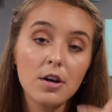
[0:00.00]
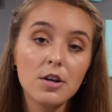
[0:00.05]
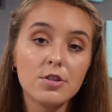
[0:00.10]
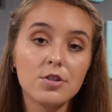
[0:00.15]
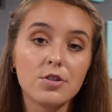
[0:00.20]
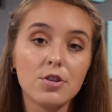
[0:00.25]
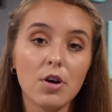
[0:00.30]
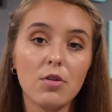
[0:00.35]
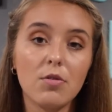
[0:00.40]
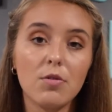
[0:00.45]

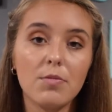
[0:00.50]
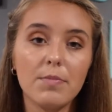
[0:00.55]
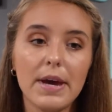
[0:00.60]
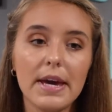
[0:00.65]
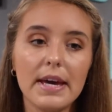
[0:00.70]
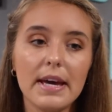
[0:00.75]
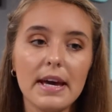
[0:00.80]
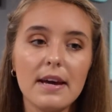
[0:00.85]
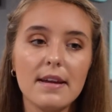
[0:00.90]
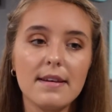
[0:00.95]
So it will
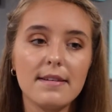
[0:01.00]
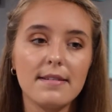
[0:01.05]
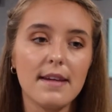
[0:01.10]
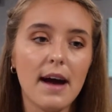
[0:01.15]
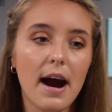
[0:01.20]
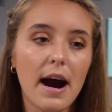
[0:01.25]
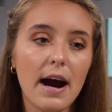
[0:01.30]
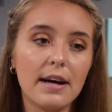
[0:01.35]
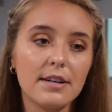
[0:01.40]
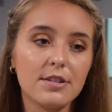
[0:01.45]
make it
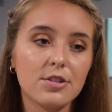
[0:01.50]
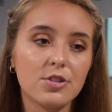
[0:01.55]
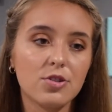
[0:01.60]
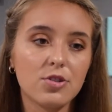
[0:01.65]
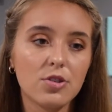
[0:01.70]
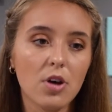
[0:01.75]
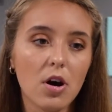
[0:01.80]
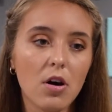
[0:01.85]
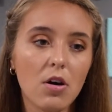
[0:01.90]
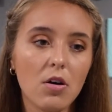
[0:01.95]
not
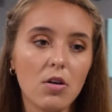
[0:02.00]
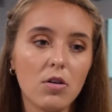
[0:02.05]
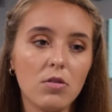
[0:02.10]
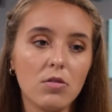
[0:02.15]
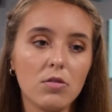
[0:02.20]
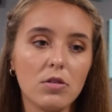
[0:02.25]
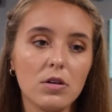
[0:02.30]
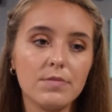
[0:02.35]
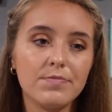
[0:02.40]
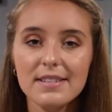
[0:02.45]

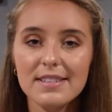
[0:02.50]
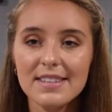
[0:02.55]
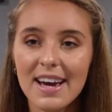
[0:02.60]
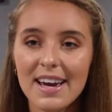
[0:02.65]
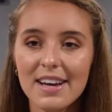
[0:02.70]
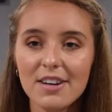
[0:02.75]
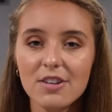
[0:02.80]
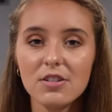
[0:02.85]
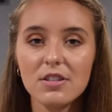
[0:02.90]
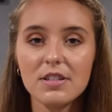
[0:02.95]
so
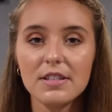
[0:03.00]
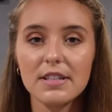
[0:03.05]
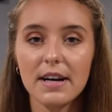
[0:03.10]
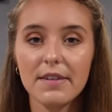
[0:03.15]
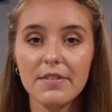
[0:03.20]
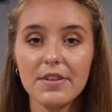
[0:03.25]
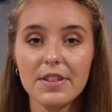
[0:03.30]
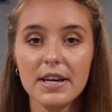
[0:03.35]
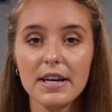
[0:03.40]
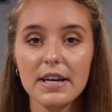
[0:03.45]
tangled and
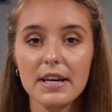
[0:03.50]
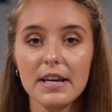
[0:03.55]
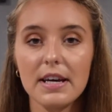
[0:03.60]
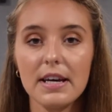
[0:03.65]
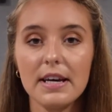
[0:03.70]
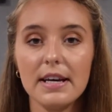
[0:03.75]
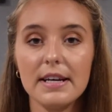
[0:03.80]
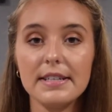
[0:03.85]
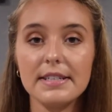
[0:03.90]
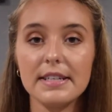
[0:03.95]
everything,
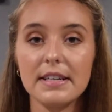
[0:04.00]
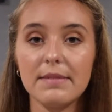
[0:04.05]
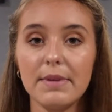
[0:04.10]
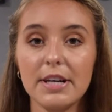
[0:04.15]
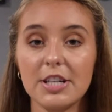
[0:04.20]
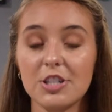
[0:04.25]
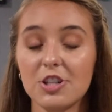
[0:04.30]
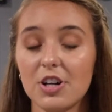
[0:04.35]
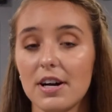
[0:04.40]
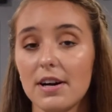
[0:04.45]
and it
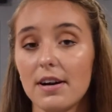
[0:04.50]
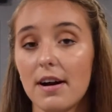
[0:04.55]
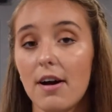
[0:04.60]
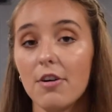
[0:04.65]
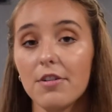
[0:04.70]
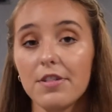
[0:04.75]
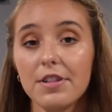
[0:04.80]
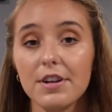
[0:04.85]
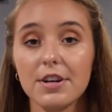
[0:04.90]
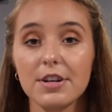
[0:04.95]
makes your hair
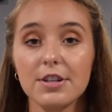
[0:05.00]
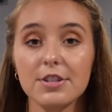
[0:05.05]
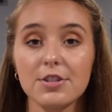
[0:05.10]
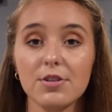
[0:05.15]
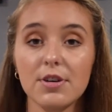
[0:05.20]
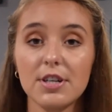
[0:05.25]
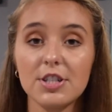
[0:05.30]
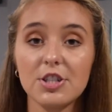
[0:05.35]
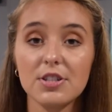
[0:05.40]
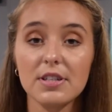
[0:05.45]
healthier.
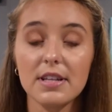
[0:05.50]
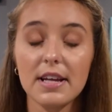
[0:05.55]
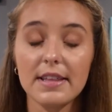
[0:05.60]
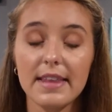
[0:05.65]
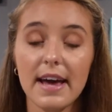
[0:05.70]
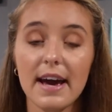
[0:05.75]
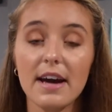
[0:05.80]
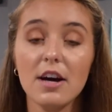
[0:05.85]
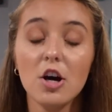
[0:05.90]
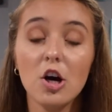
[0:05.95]
So I just let
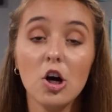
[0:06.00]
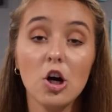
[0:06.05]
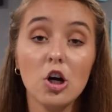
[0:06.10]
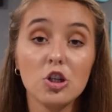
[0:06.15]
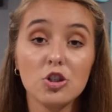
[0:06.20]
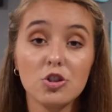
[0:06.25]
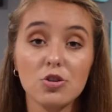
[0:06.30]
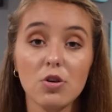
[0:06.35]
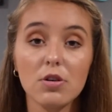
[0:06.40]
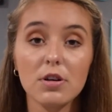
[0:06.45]
that
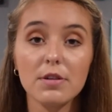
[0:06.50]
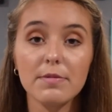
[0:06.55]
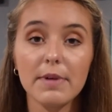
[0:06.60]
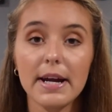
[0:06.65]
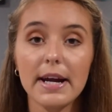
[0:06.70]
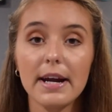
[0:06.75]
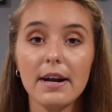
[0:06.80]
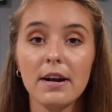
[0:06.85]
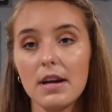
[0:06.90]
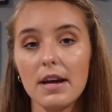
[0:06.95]
soak into my
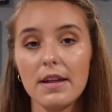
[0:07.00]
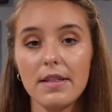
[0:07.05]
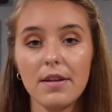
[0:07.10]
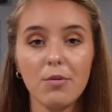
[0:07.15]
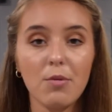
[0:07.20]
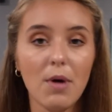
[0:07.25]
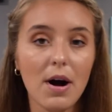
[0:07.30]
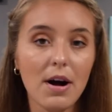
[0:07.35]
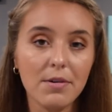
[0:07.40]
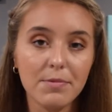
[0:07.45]
hair, and then
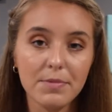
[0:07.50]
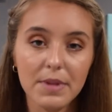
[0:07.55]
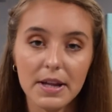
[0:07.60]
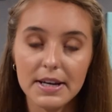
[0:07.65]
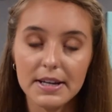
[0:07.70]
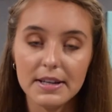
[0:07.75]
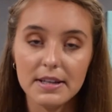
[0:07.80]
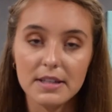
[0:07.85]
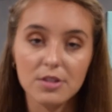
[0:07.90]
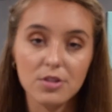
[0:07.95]
while I'm
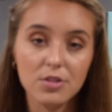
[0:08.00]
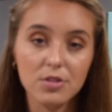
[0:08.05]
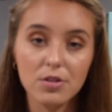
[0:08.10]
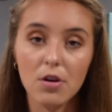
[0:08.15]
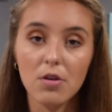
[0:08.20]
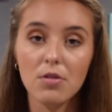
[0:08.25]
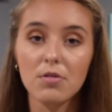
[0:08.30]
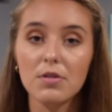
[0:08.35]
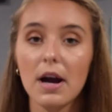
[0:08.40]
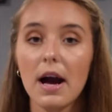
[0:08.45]
letting it
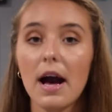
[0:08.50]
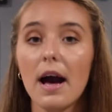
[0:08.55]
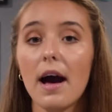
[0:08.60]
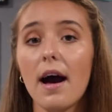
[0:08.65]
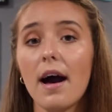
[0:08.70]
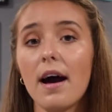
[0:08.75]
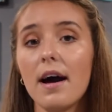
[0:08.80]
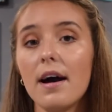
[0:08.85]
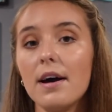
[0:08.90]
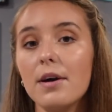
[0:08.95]
soak,
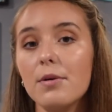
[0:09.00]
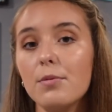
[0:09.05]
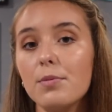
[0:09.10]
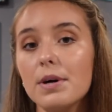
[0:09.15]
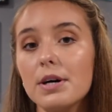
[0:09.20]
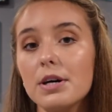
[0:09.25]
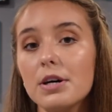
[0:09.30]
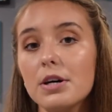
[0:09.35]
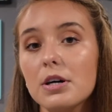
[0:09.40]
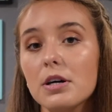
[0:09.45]
I
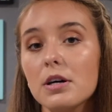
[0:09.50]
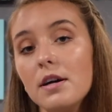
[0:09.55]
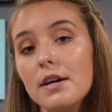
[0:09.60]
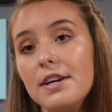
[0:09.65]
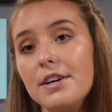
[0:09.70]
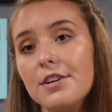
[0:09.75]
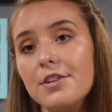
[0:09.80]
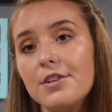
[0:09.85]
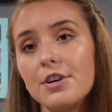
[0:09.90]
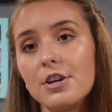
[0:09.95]
will
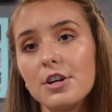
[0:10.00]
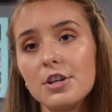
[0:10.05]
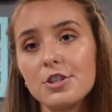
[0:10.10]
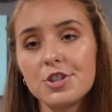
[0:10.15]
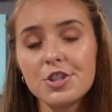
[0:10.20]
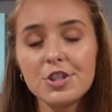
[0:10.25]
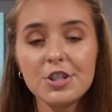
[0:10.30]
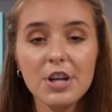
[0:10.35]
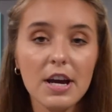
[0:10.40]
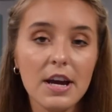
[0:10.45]
either
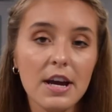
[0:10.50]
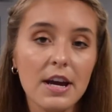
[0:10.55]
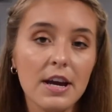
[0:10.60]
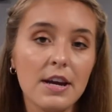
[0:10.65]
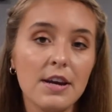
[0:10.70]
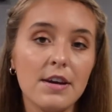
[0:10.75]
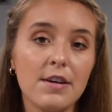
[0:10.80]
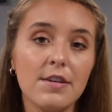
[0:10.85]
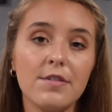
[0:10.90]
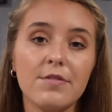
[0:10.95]

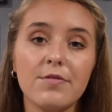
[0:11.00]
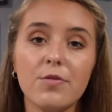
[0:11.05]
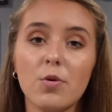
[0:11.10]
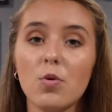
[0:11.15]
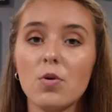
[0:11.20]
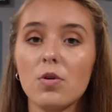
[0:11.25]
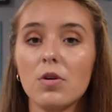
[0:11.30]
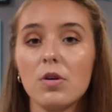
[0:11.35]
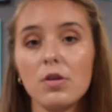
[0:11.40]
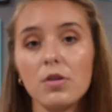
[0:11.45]
shave
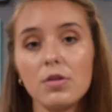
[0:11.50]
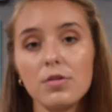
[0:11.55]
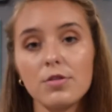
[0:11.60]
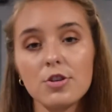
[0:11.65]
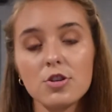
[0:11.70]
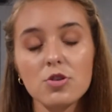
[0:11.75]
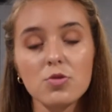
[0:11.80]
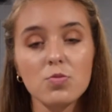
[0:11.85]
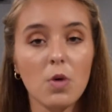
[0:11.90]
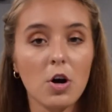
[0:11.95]
or
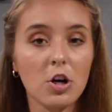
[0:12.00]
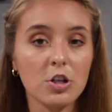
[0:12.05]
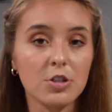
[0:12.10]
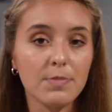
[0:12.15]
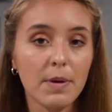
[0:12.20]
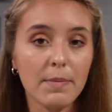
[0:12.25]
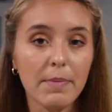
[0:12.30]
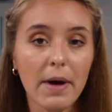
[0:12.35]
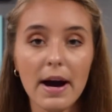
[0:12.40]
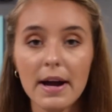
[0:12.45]
just wash
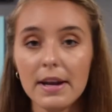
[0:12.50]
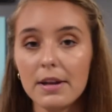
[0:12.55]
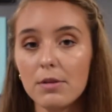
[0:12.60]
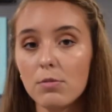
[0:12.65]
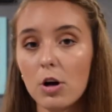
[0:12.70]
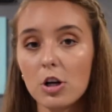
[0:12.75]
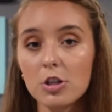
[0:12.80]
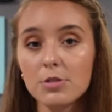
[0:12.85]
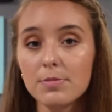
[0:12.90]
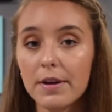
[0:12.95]
my body,
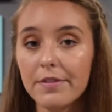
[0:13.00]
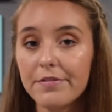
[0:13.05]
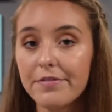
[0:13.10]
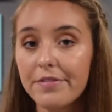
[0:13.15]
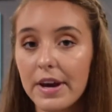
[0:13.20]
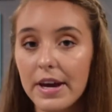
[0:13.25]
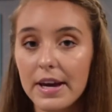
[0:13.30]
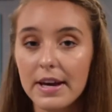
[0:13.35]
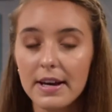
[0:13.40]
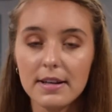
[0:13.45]
wash my
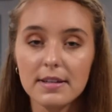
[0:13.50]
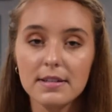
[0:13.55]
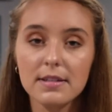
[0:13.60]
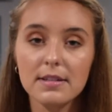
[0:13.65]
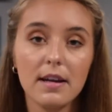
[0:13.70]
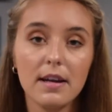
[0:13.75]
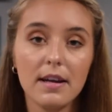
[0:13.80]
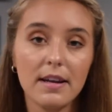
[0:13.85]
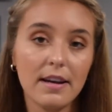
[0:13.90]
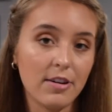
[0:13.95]
face,
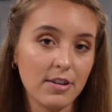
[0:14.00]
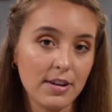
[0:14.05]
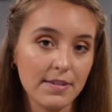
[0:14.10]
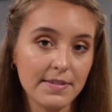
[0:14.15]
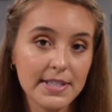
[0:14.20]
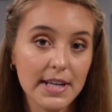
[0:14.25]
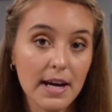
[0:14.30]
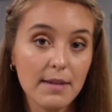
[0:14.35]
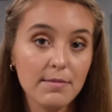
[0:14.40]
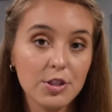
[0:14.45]
and I'll give
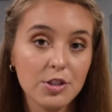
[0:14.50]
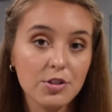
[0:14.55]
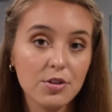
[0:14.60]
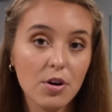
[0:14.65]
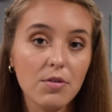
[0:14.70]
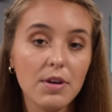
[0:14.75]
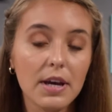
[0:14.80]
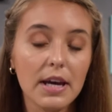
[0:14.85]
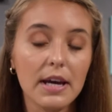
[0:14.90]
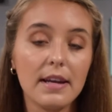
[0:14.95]
it time to
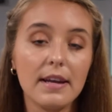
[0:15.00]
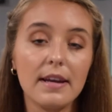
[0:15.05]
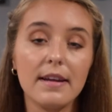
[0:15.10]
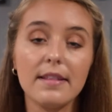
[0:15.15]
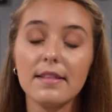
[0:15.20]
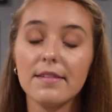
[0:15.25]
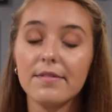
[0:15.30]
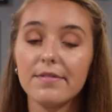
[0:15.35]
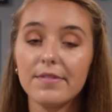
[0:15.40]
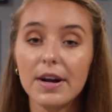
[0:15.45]
soak in.
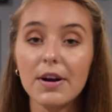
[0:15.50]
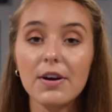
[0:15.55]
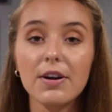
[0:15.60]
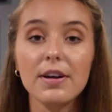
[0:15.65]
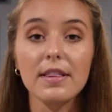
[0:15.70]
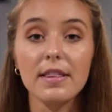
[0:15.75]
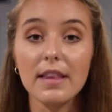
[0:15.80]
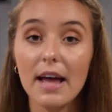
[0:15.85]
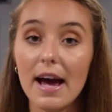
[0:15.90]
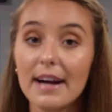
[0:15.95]
And the very
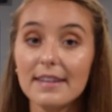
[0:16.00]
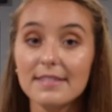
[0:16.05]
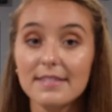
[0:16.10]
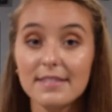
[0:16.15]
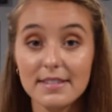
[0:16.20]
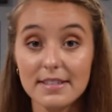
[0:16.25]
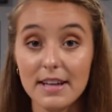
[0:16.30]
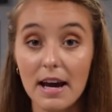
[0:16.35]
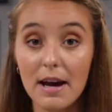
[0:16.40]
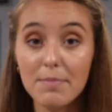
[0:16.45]
last
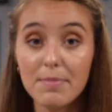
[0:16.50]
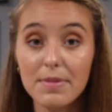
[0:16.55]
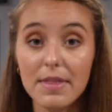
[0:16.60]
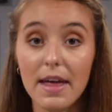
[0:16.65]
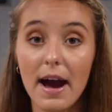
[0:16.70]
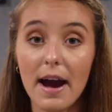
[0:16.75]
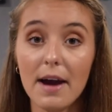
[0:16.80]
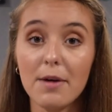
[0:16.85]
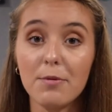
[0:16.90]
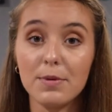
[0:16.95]
step
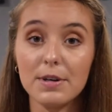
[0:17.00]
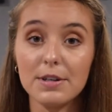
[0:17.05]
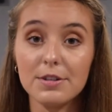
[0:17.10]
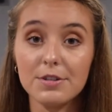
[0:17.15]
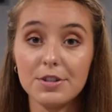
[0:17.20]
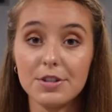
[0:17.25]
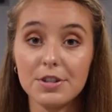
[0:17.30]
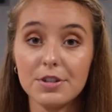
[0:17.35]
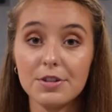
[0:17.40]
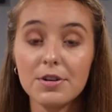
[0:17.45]
that I will
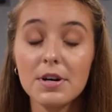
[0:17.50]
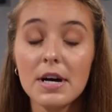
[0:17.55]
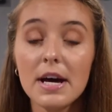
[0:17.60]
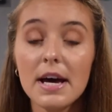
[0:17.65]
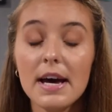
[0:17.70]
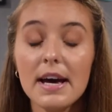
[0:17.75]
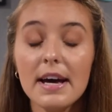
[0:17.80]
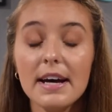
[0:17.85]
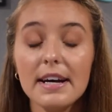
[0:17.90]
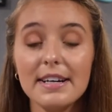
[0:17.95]
do
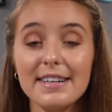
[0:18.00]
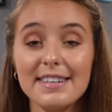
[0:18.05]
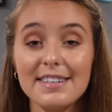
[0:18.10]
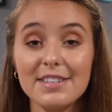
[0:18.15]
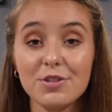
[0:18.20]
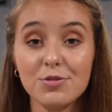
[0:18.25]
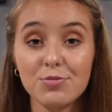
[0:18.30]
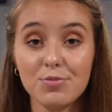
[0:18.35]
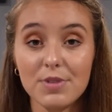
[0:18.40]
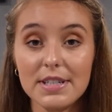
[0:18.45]

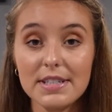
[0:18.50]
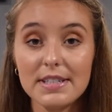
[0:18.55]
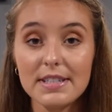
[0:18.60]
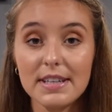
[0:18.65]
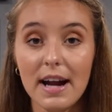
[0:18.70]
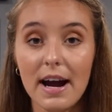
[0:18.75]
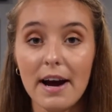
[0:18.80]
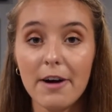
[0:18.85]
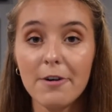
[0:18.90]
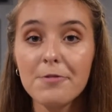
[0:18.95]
is rinse it
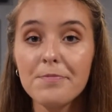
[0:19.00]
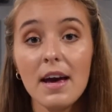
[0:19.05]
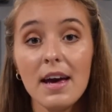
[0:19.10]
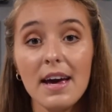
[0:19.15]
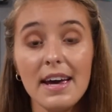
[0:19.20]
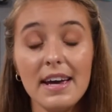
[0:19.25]
out.